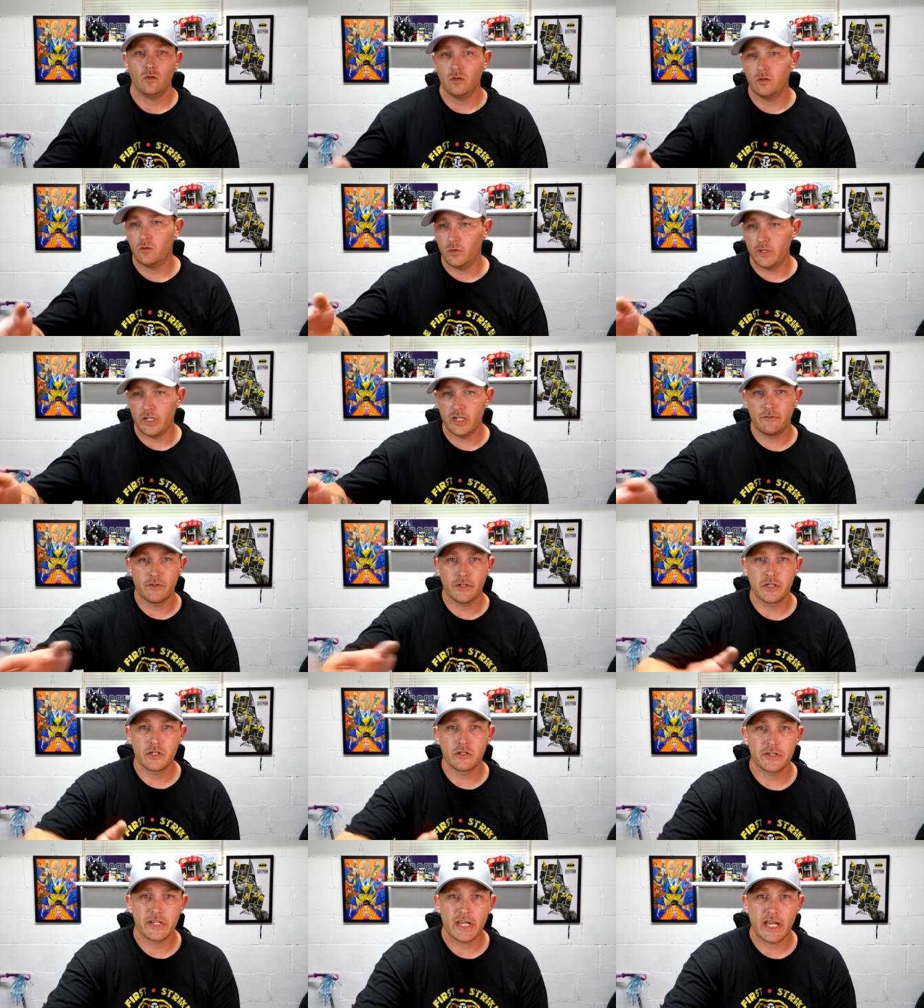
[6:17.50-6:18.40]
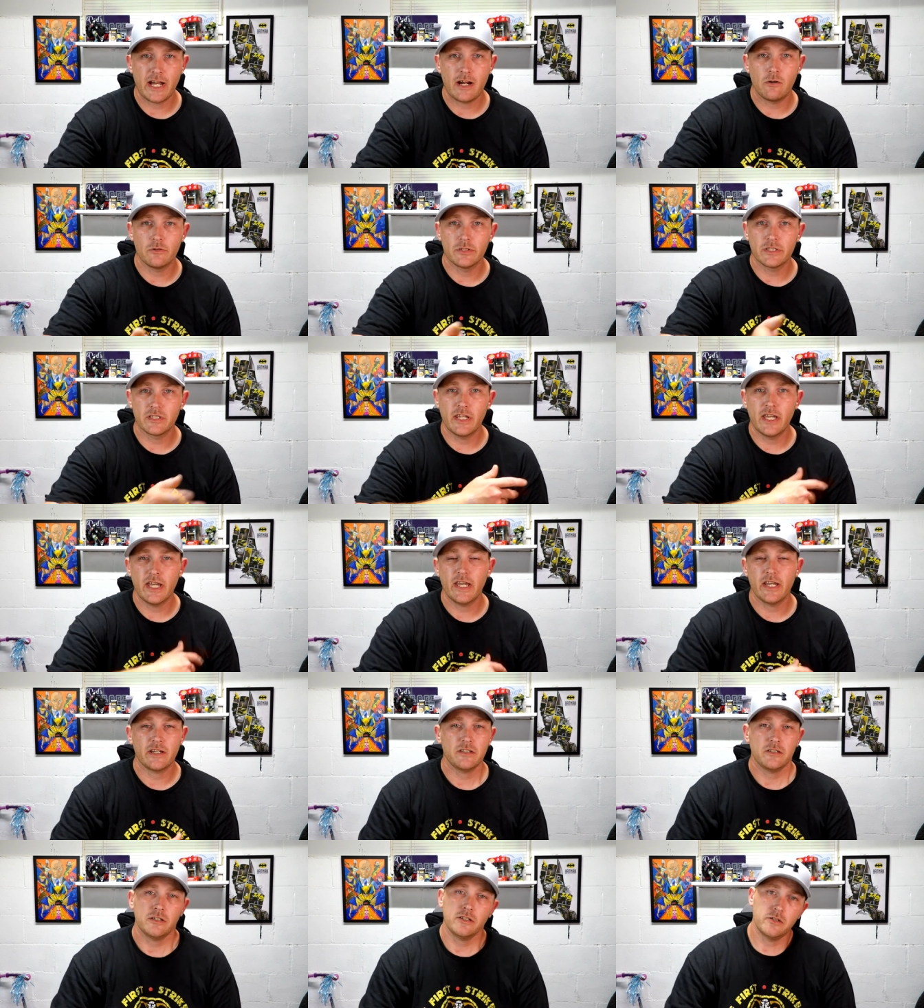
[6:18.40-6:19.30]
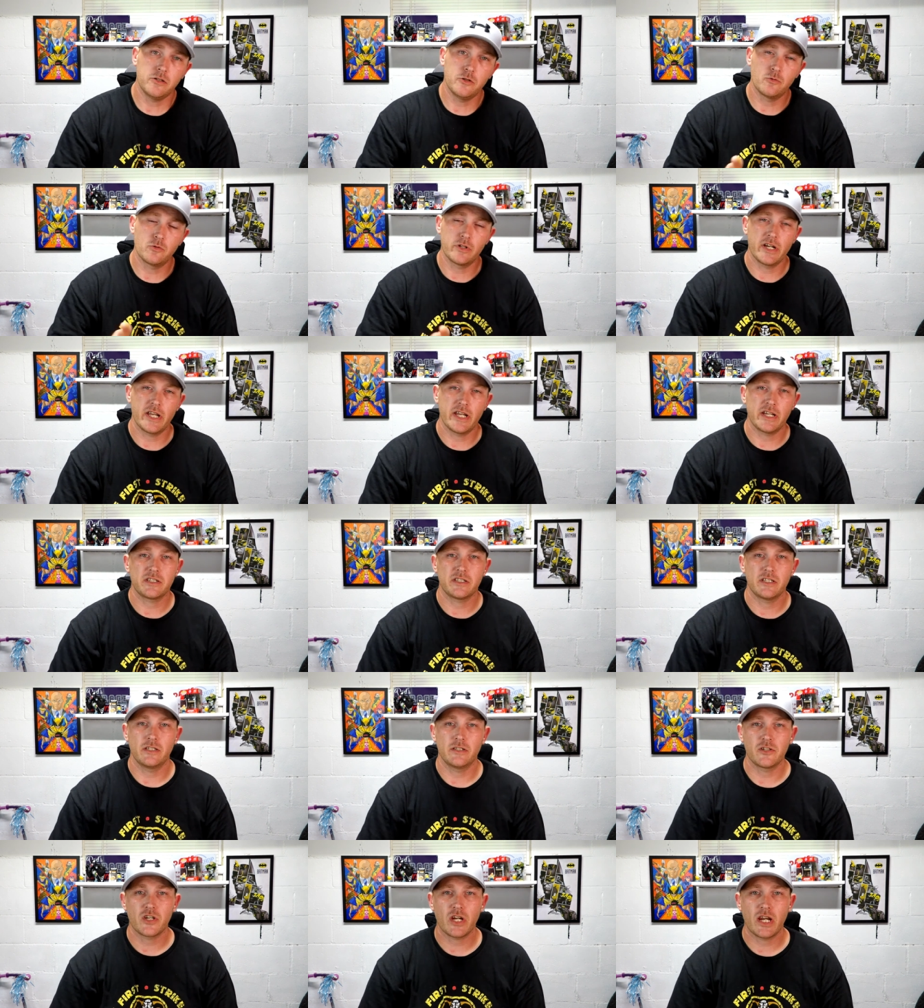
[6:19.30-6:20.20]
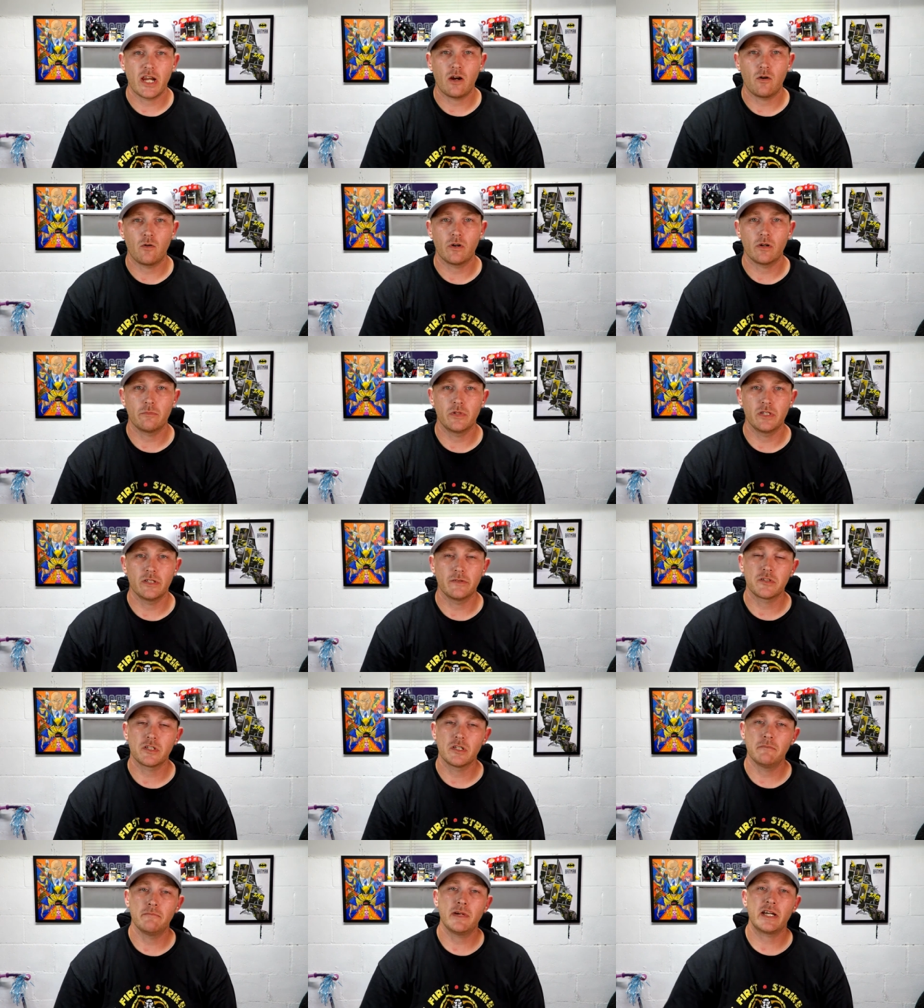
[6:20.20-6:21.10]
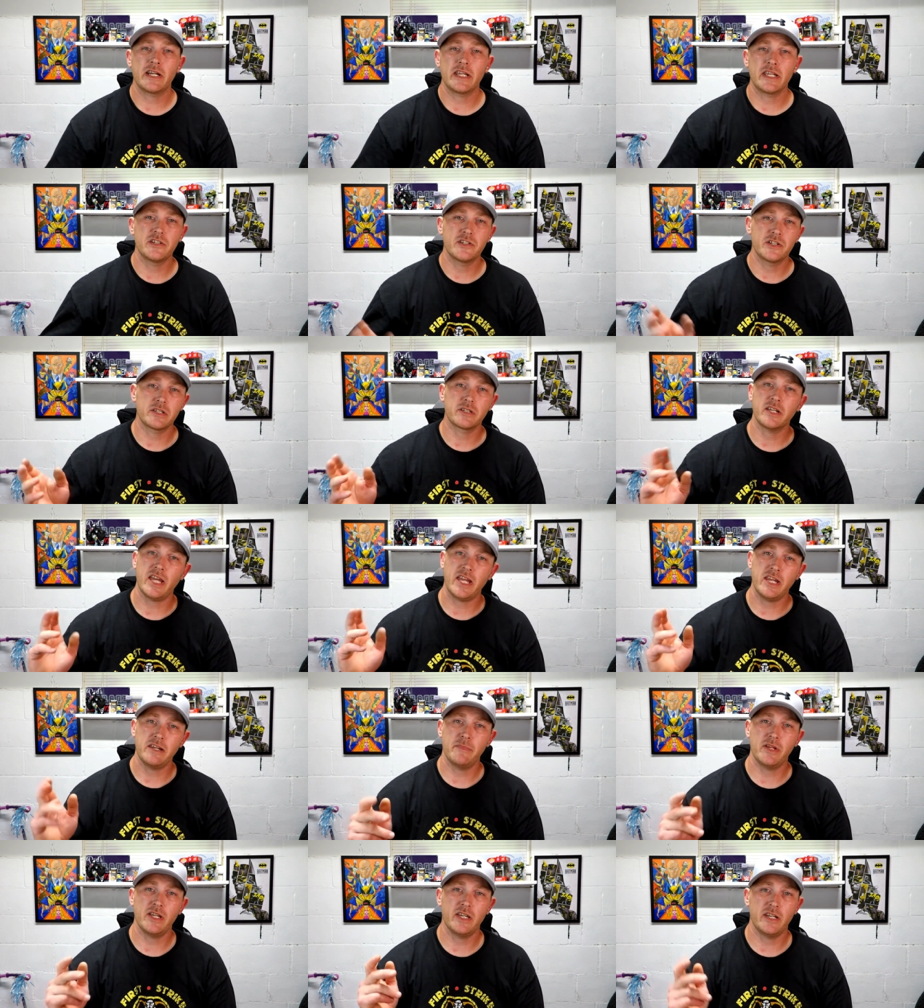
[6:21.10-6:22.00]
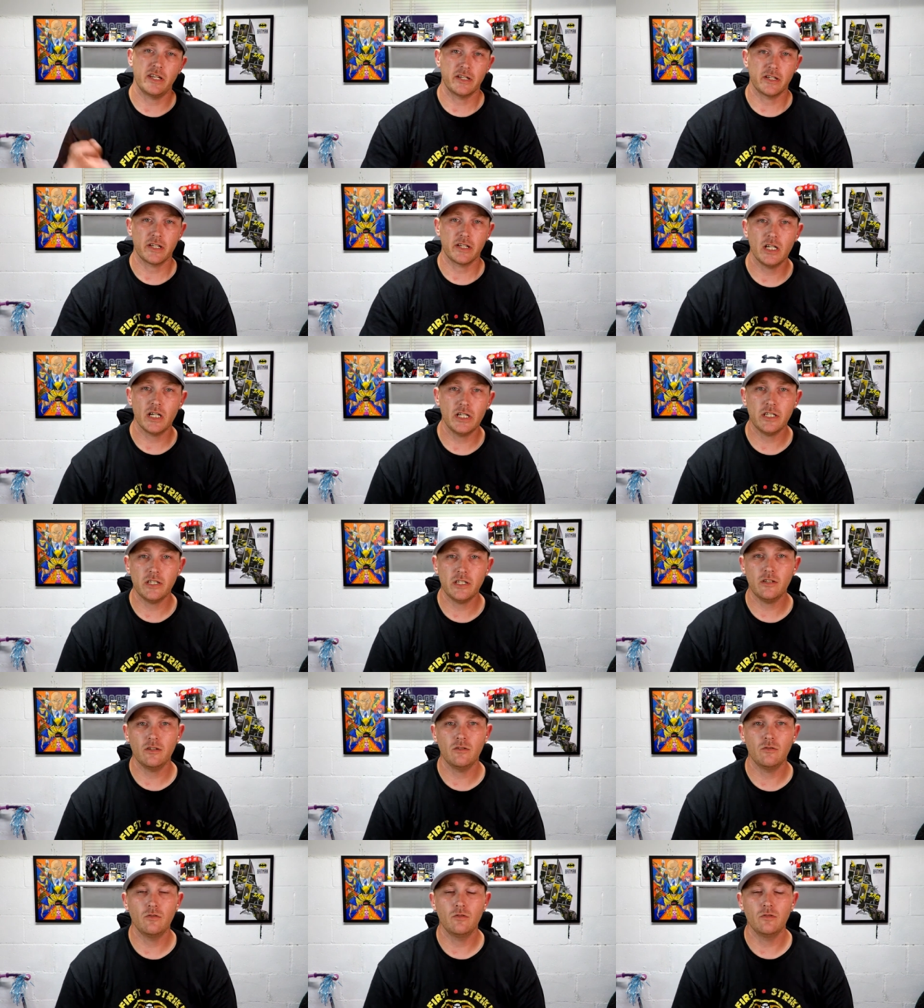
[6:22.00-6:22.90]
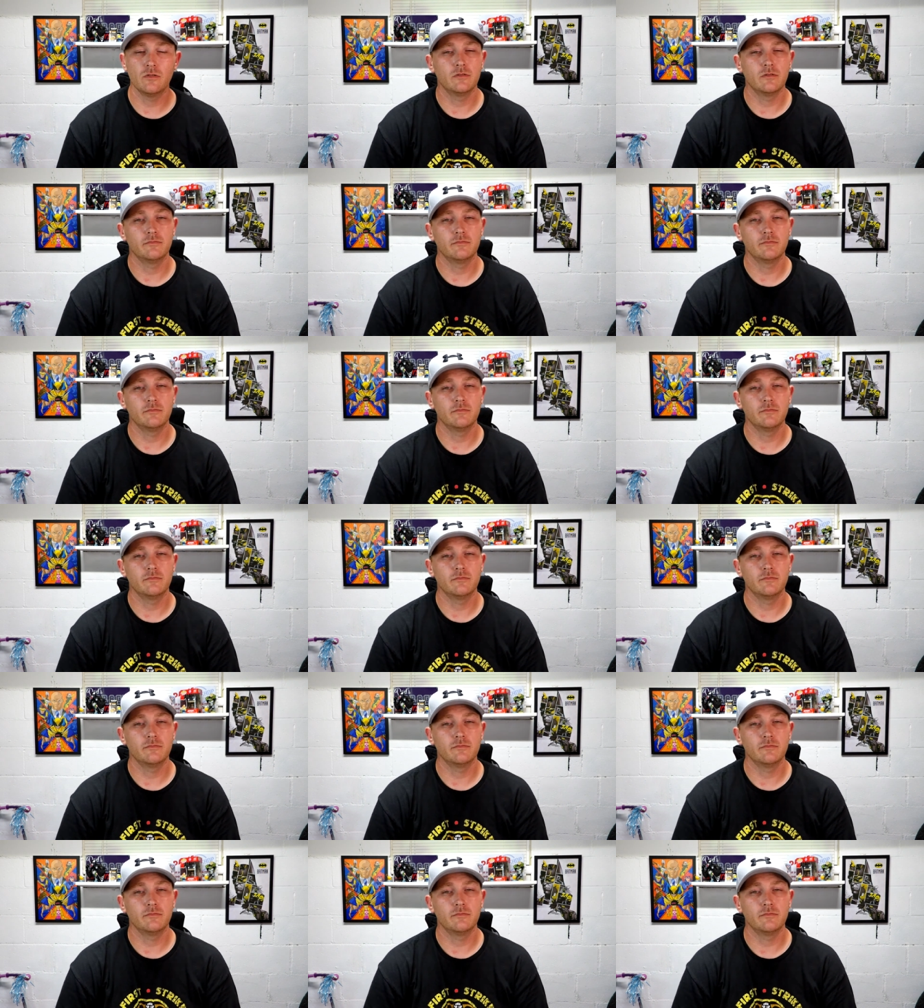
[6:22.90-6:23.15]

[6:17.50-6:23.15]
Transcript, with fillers: whenever your towel was next, you were next in the shower. But if somebody just came in and cut you,